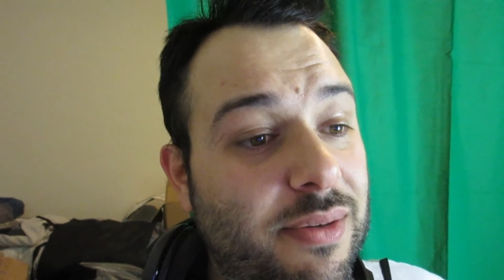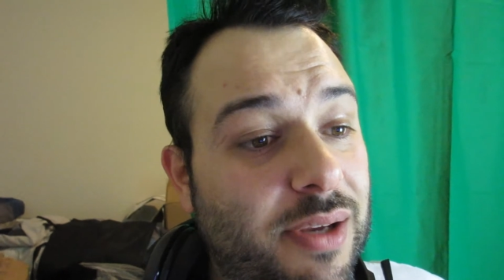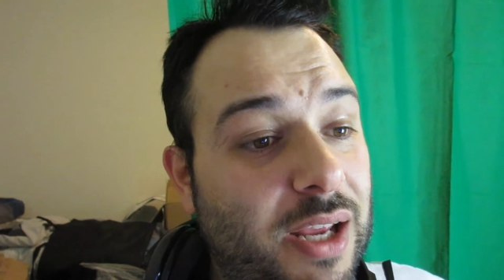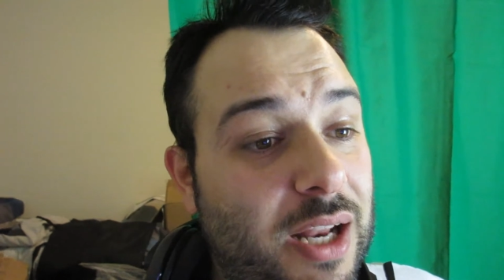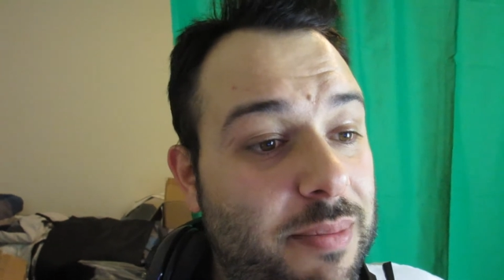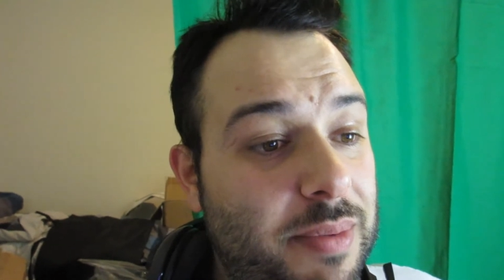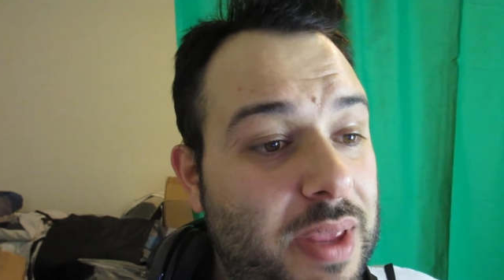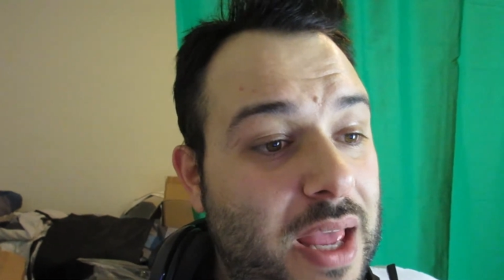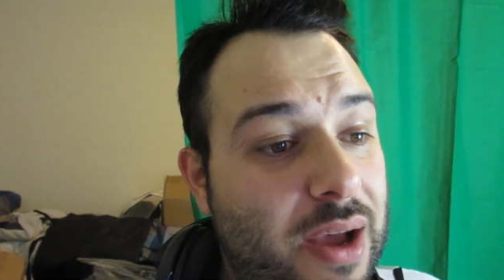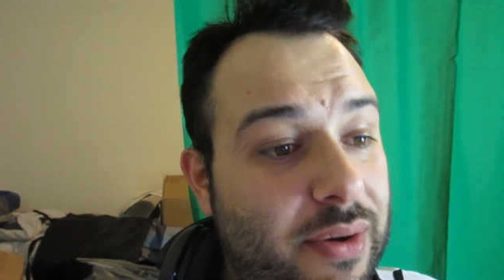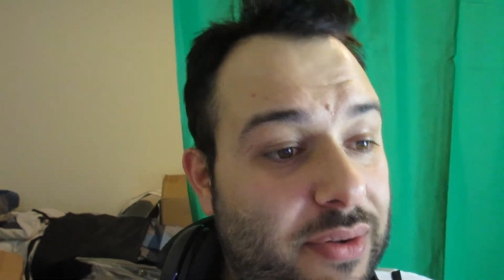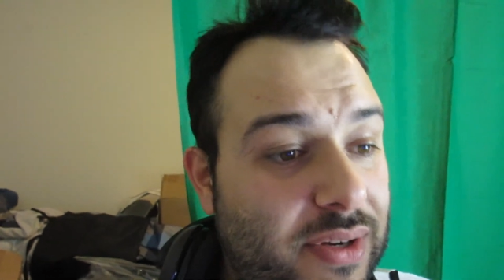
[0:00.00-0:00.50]
I'm
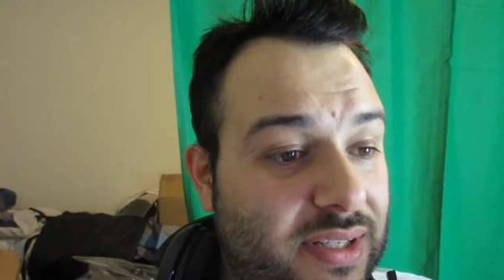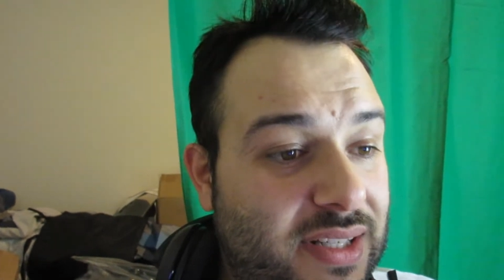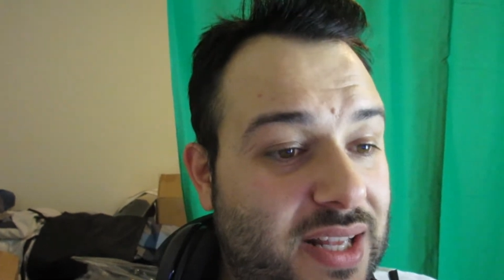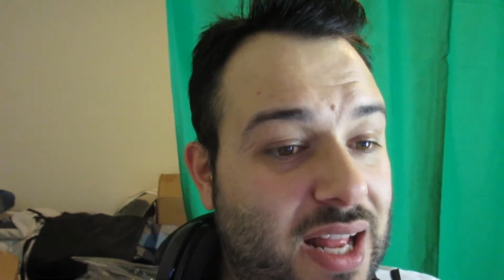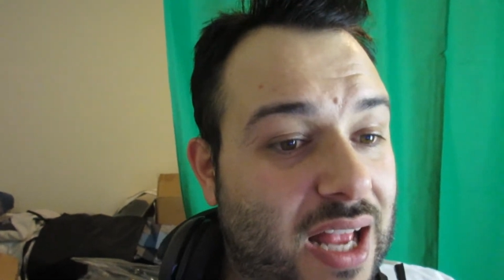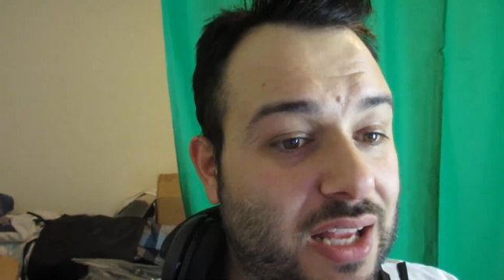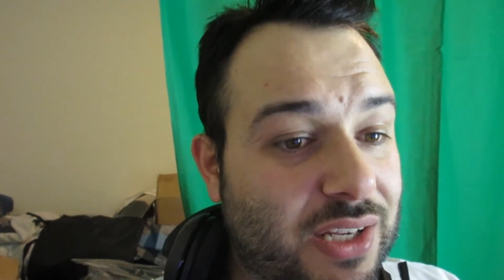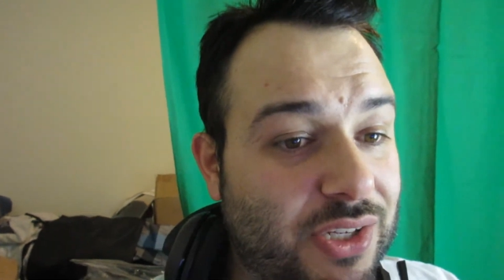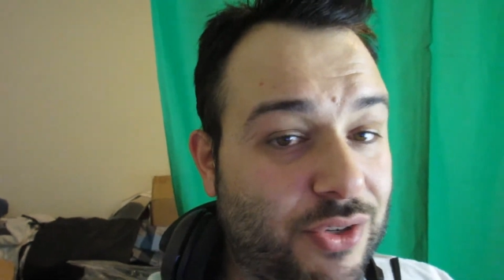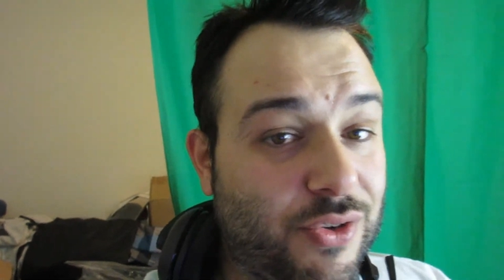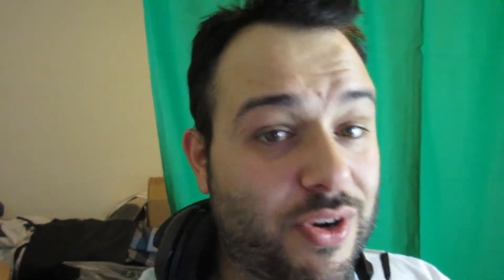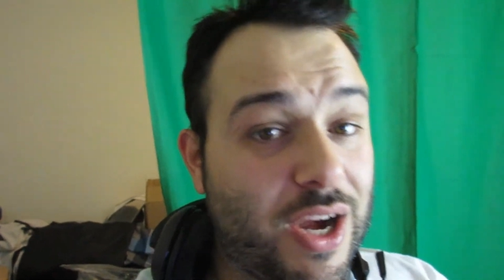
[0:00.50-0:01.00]
going to be able to
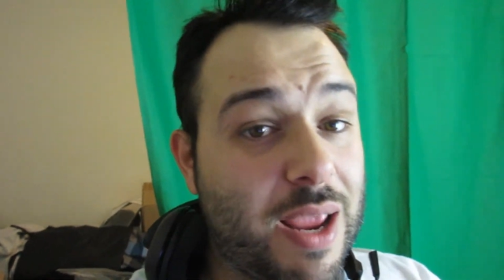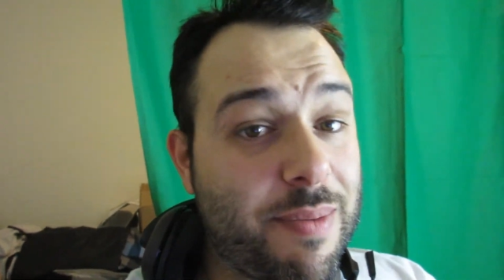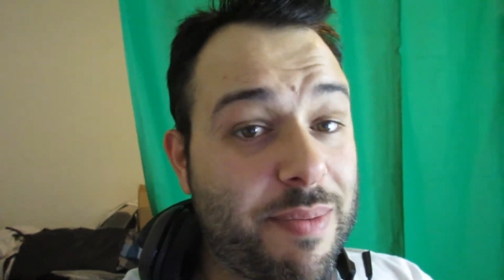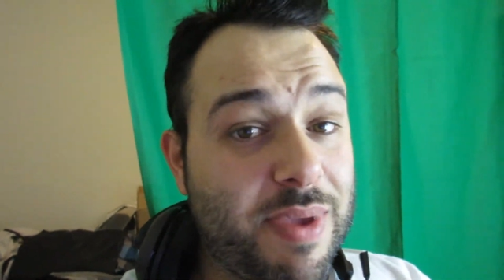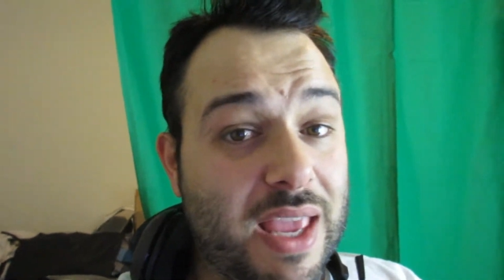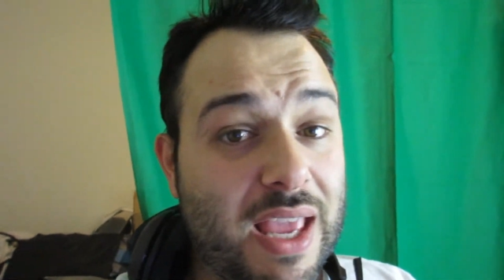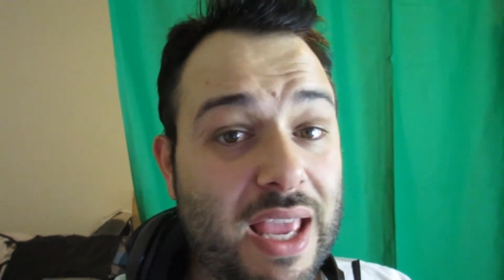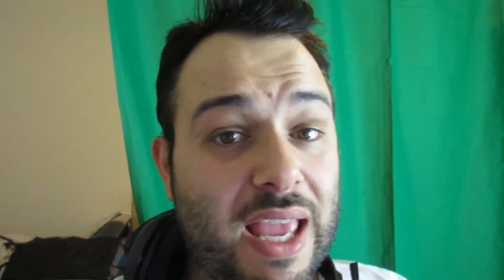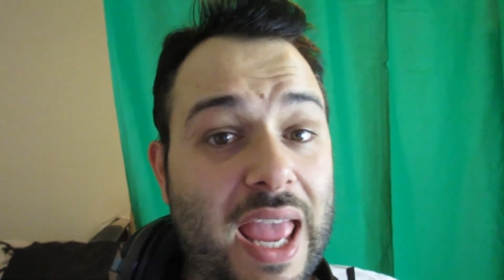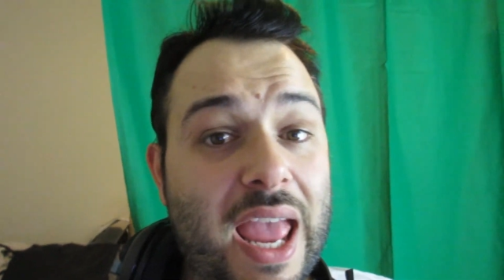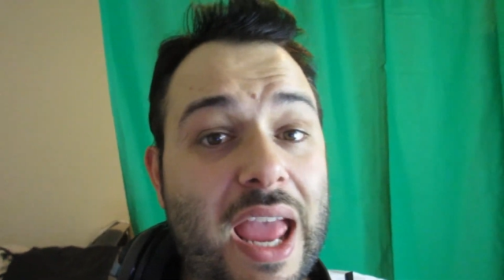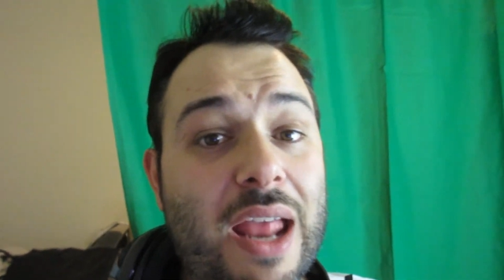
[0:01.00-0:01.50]
start
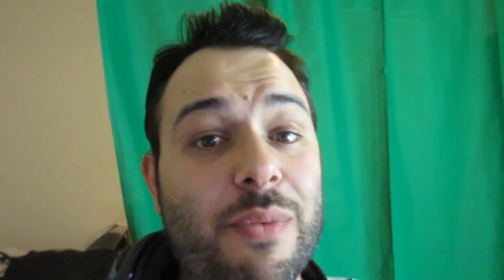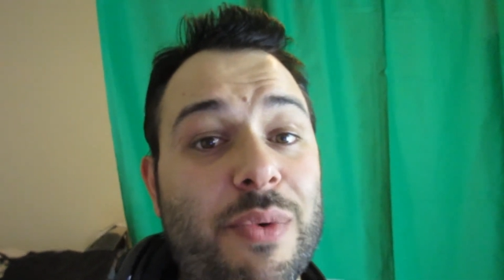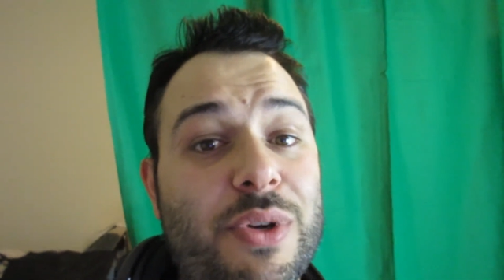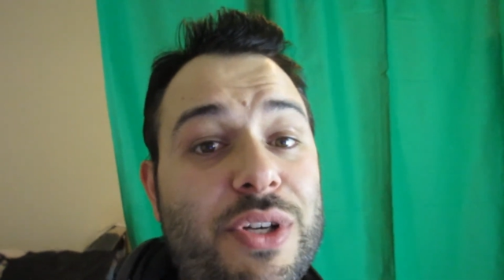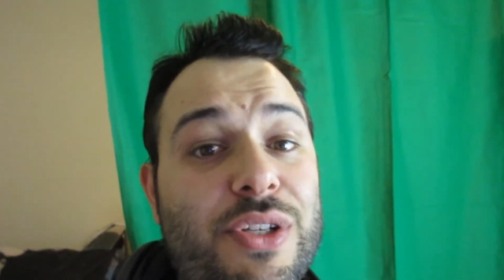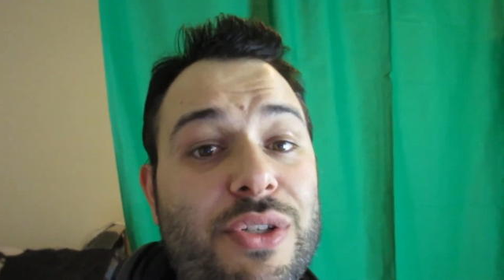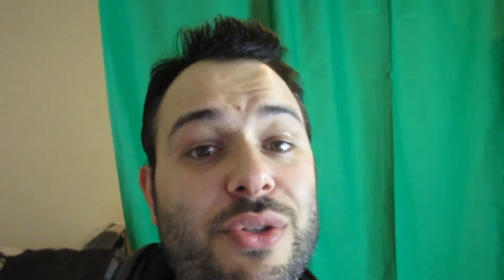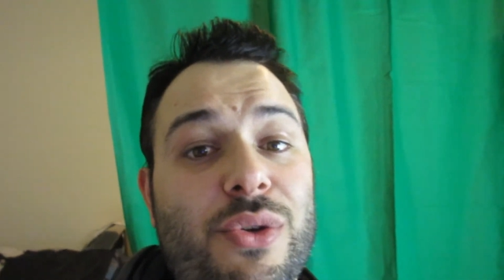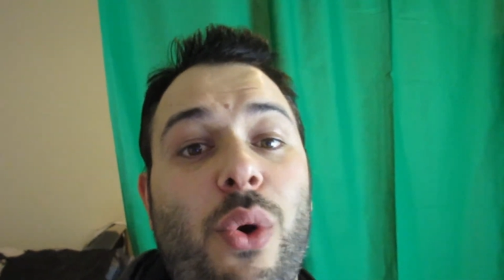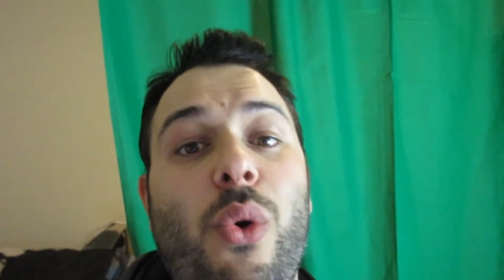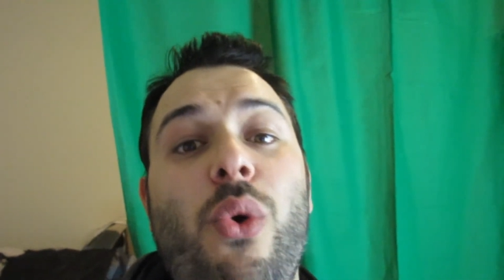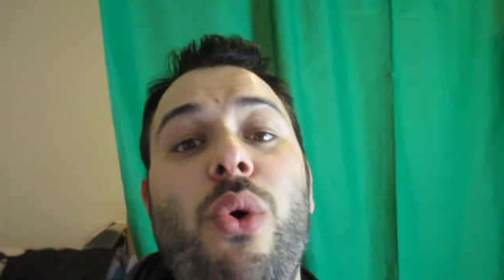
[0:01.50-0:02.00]
streaming again,
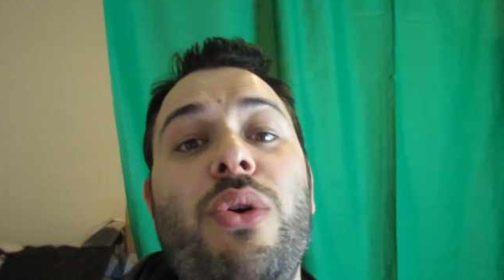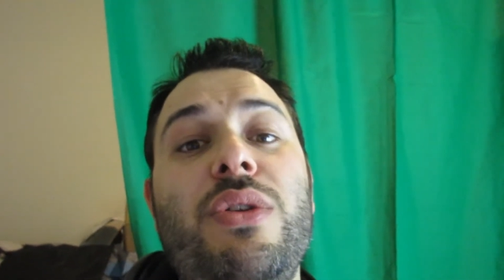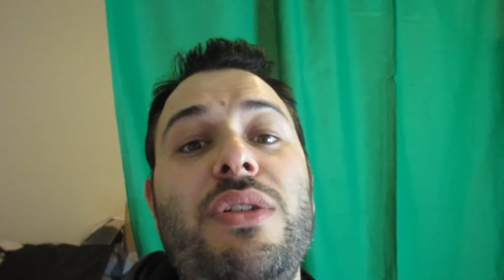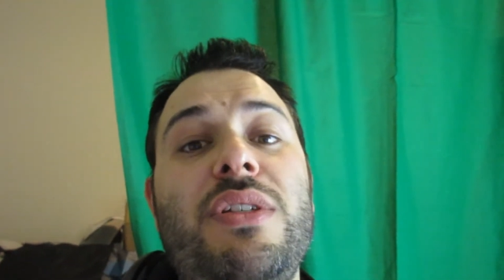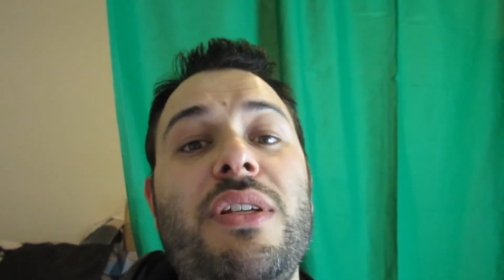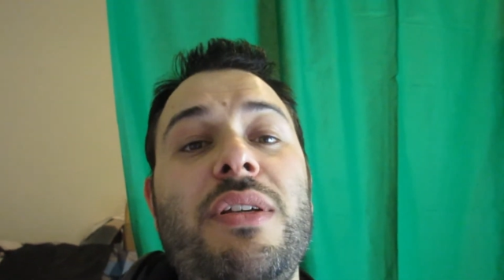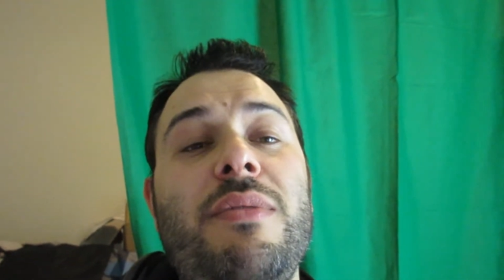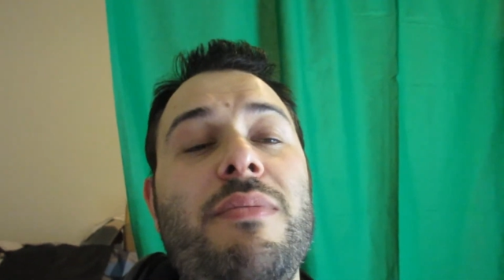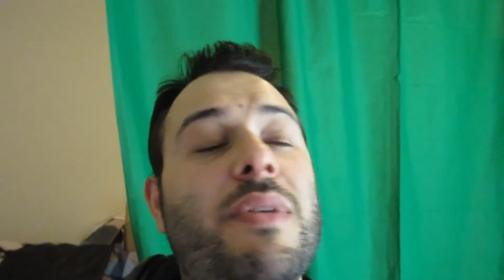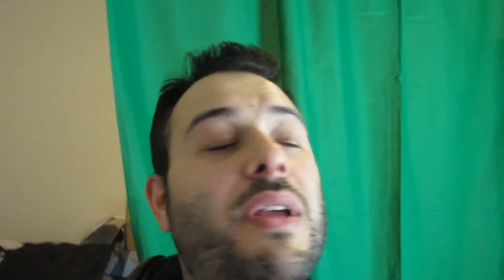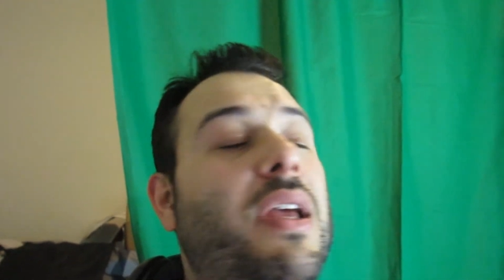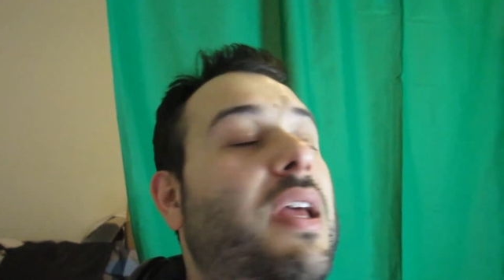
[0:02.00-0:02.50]
which is
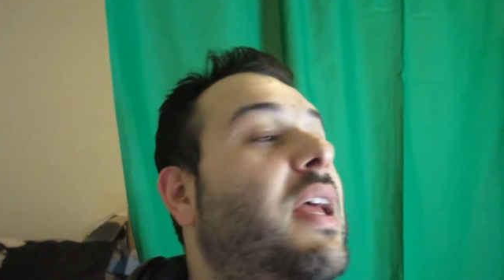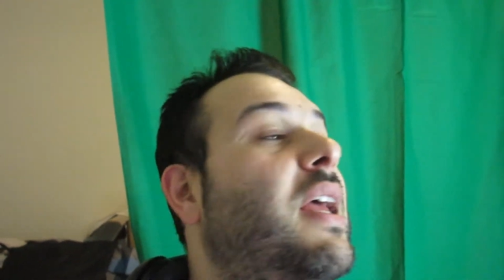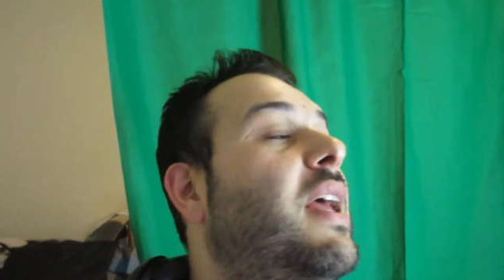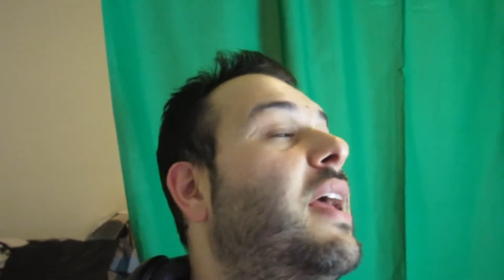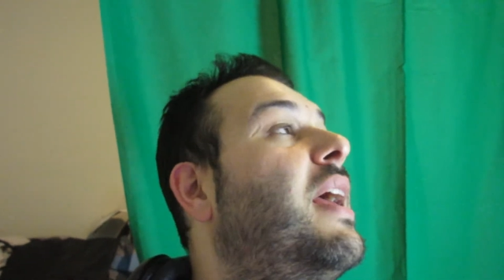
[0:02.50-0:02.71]
awesome.